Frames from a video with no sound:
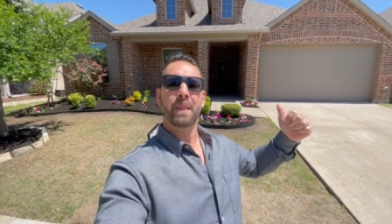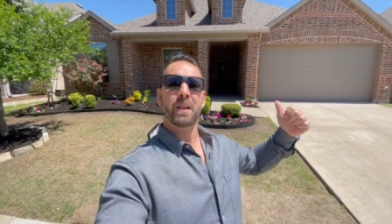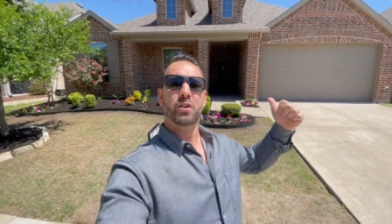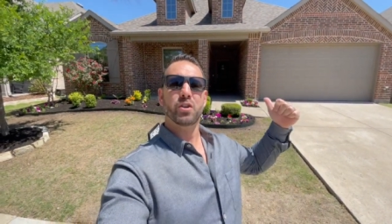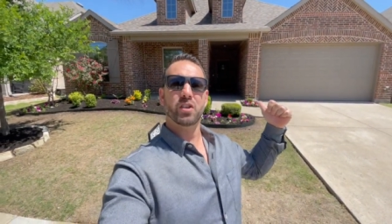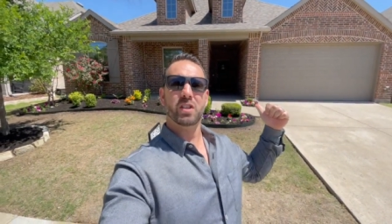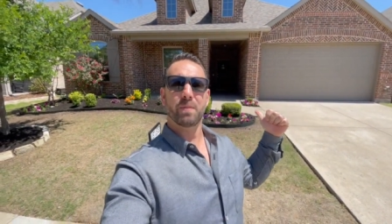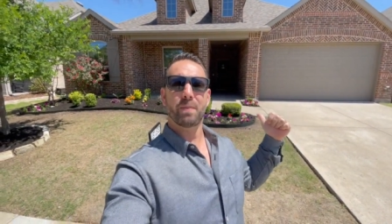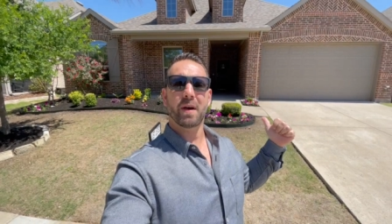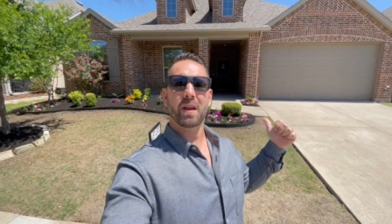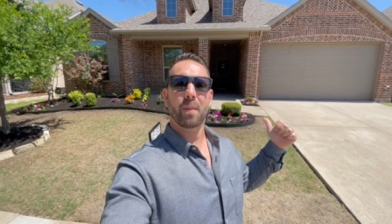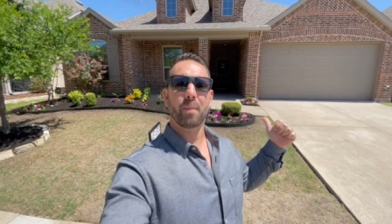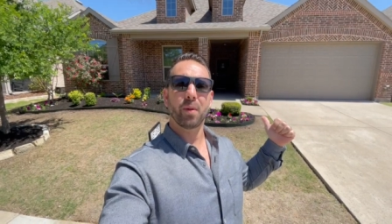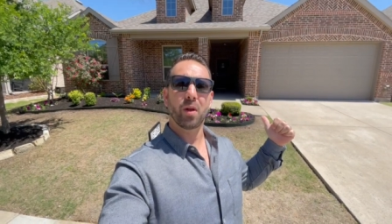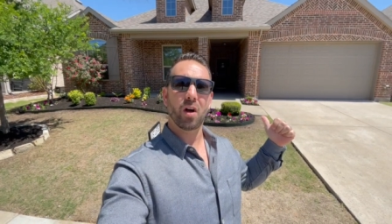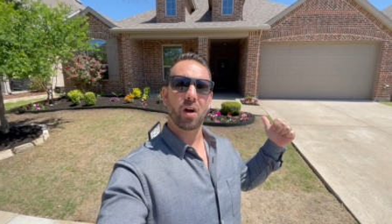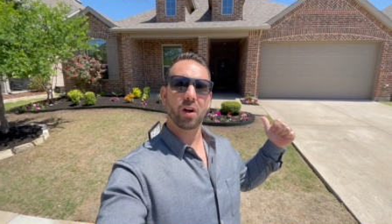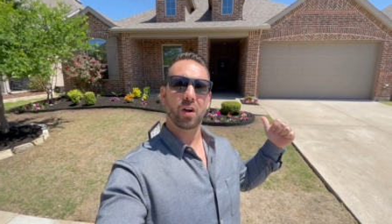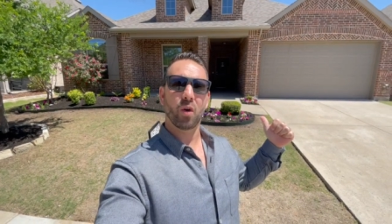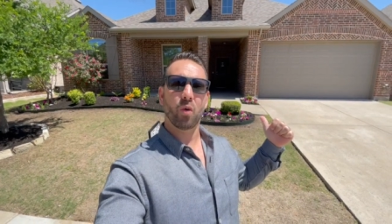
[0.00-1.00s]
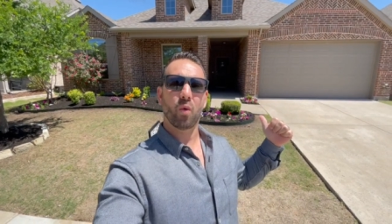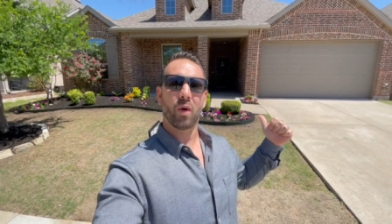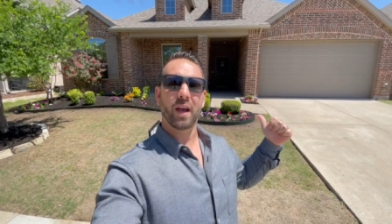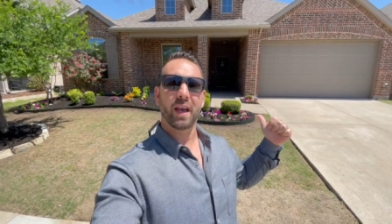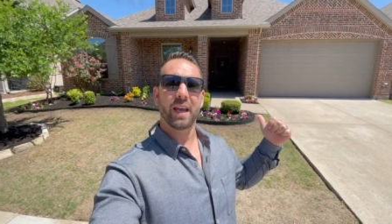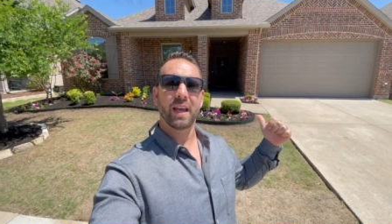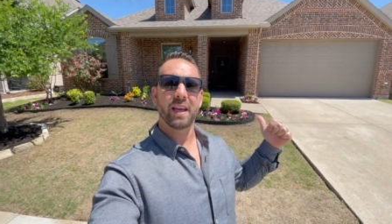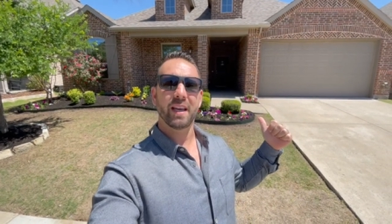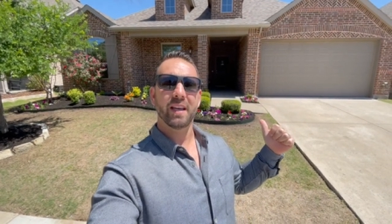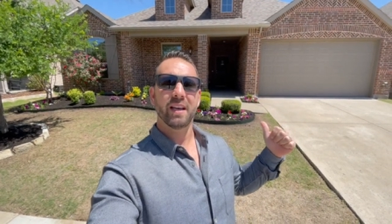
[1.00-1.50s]
Just about a block
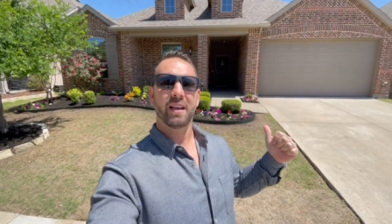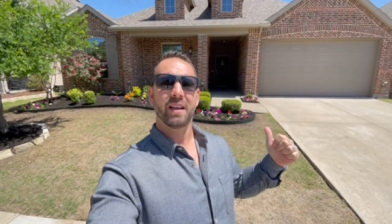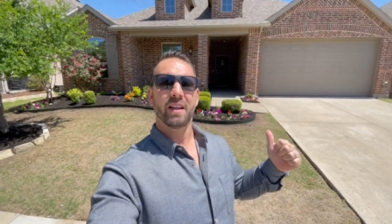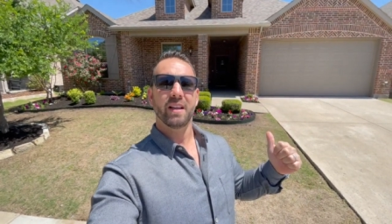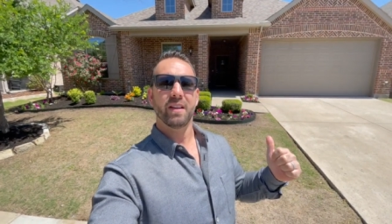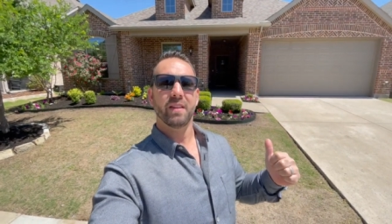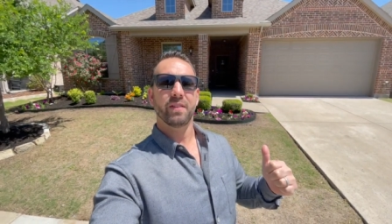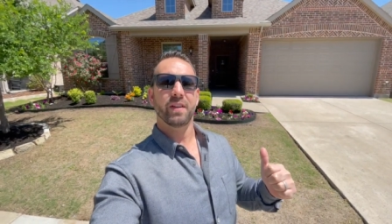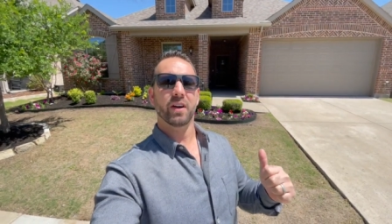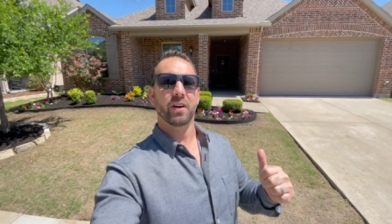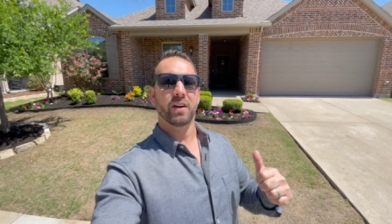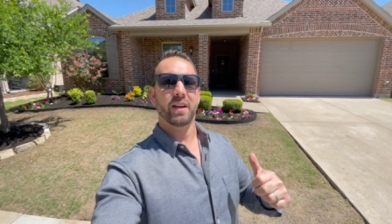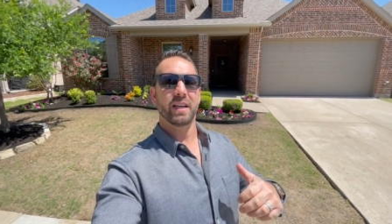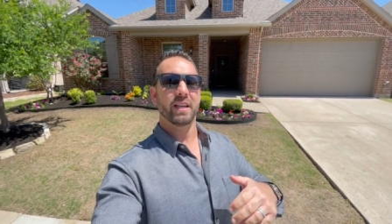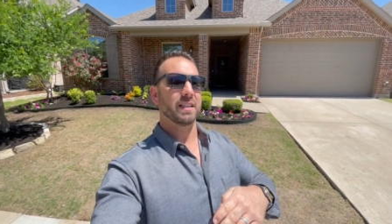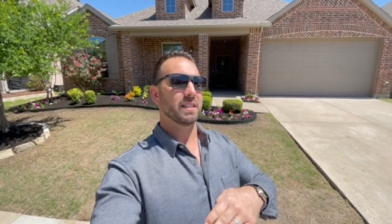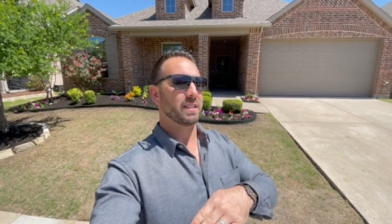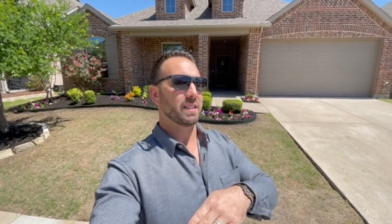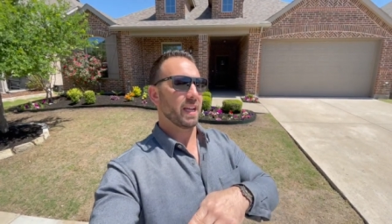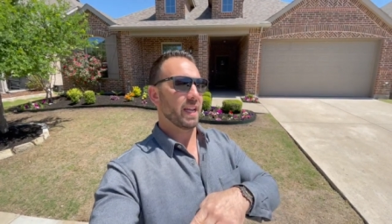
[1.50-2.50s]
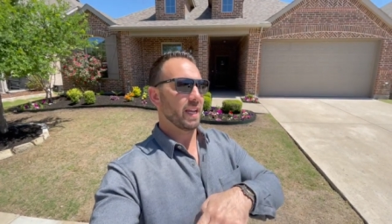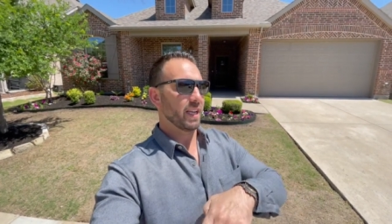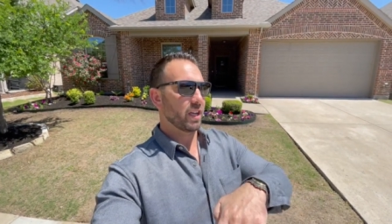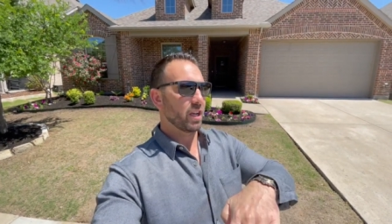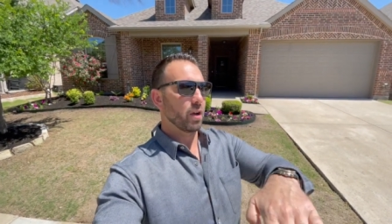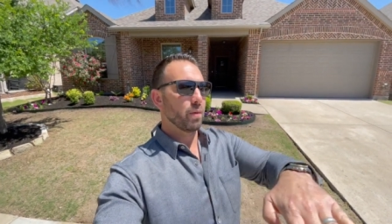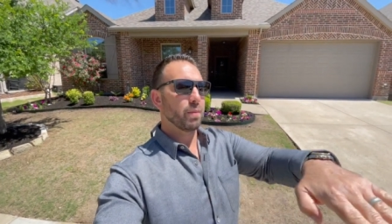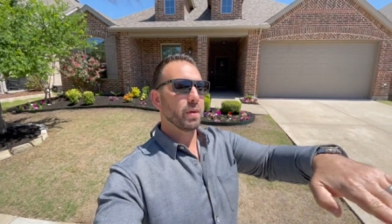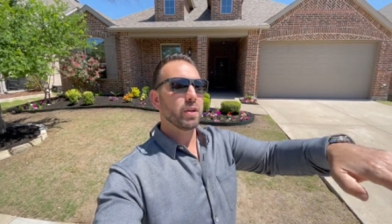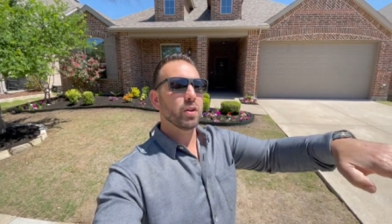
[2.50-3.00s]
away, there is a
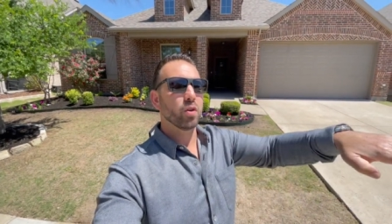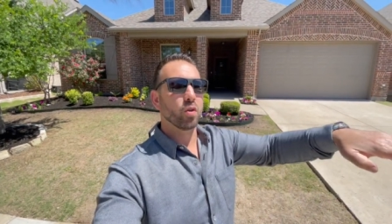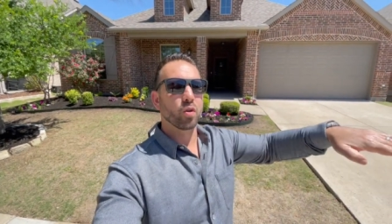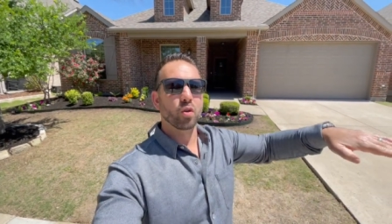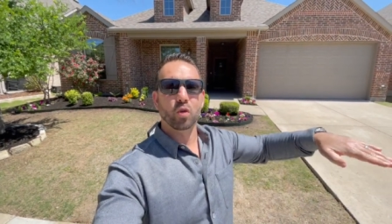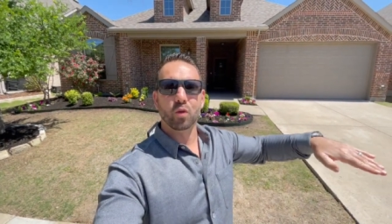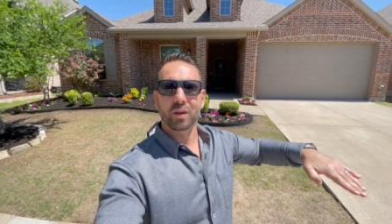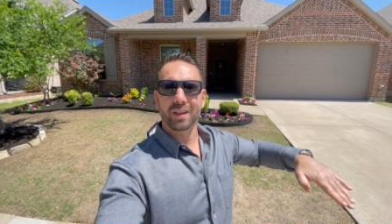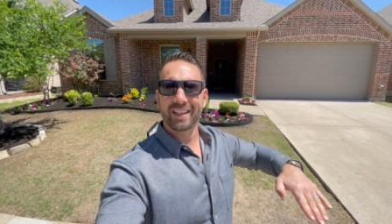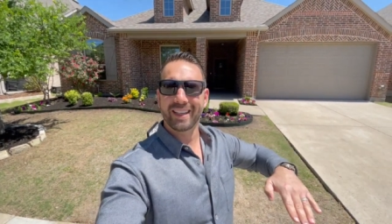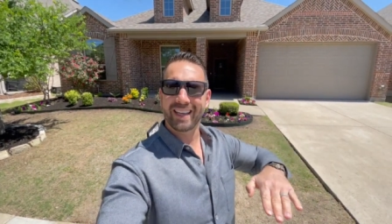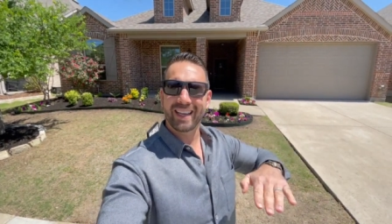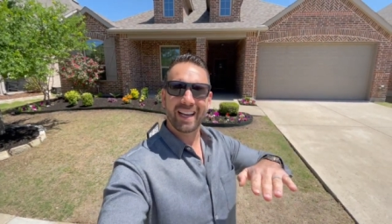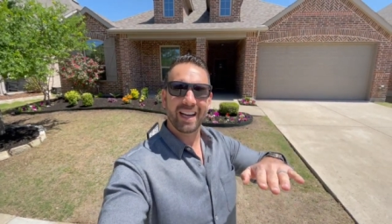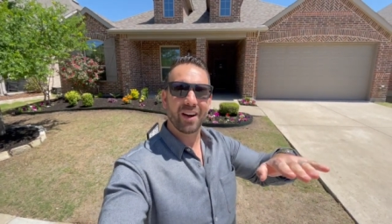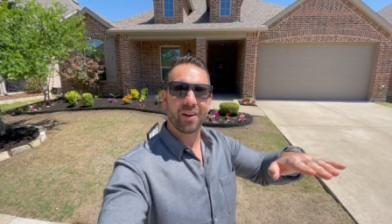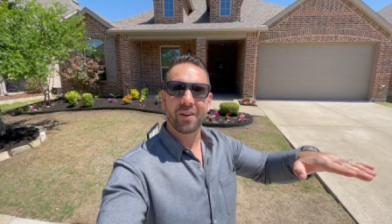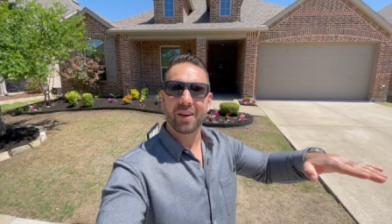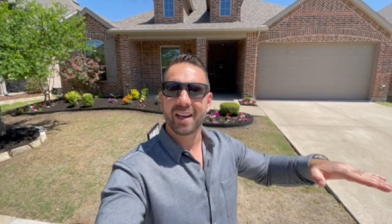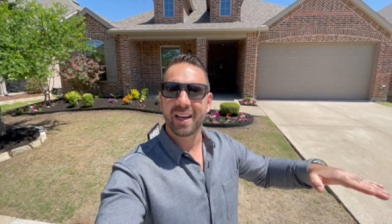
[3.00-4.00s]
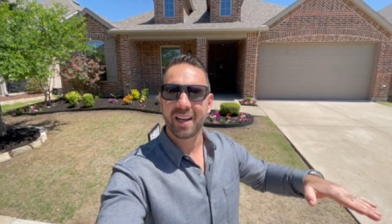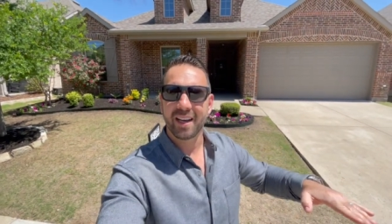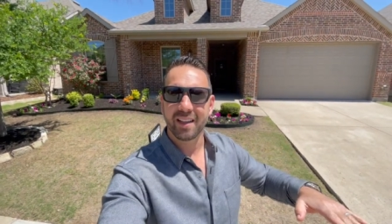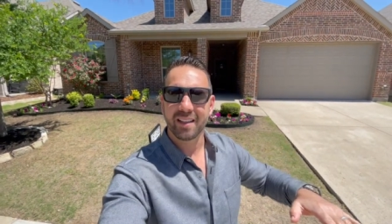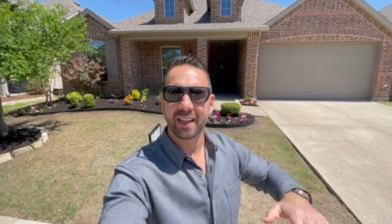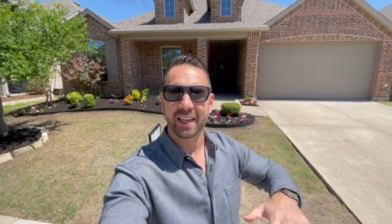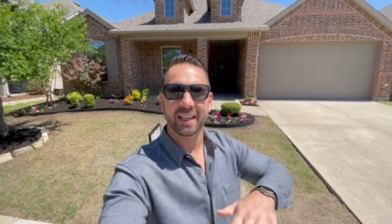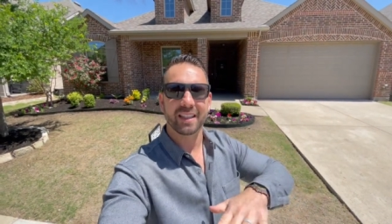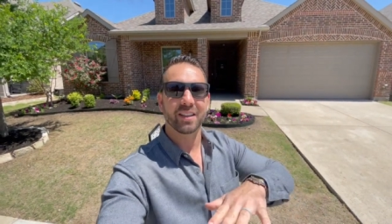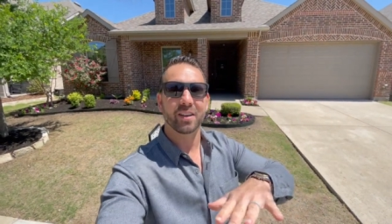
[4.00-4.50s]
communal grilling area,
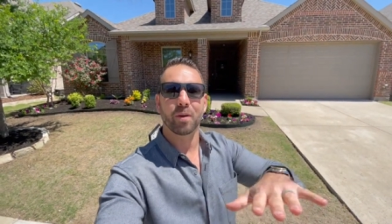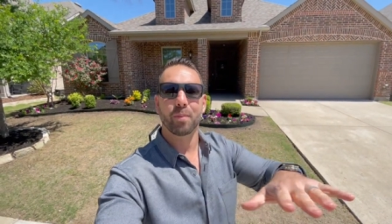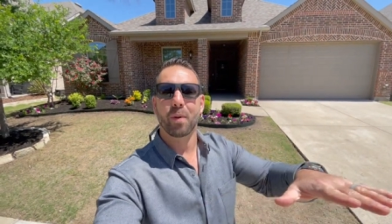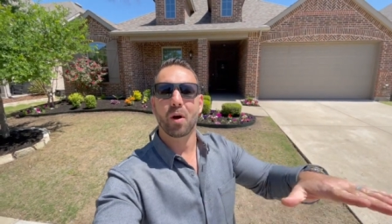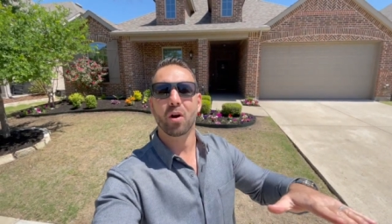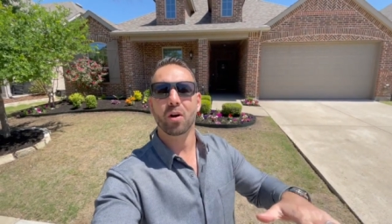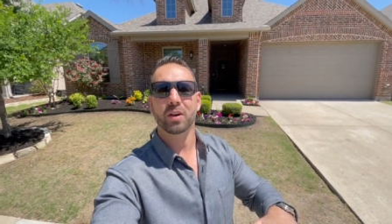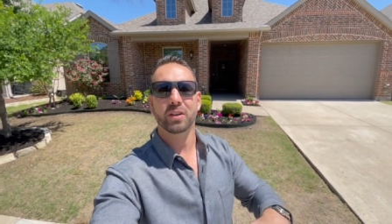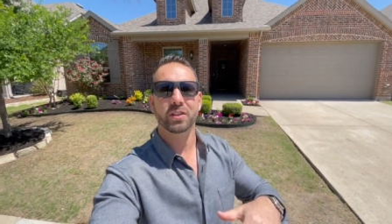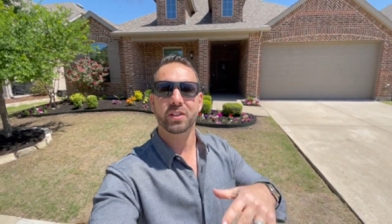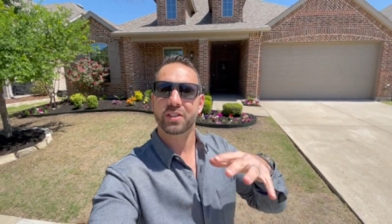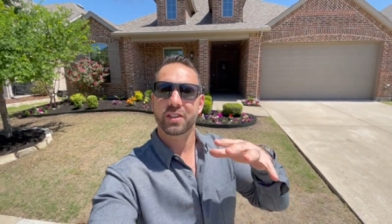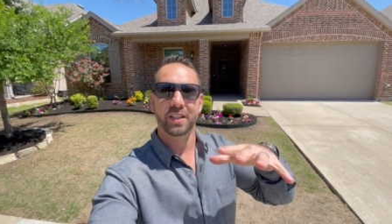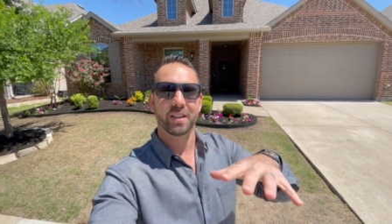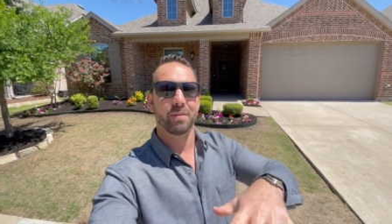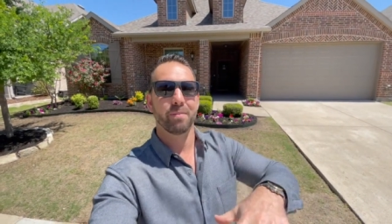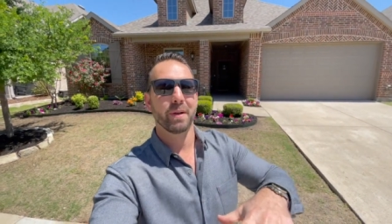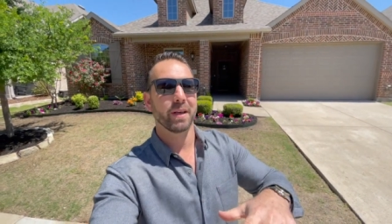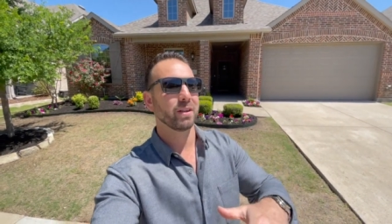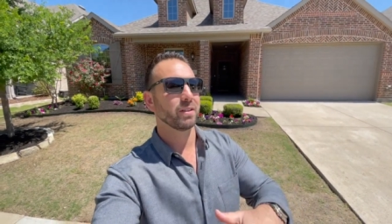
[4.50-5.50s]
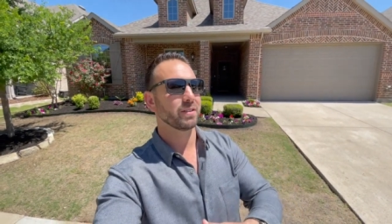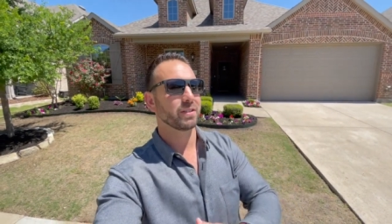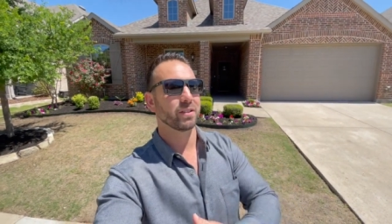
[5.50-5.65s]
like a little park just in the middle,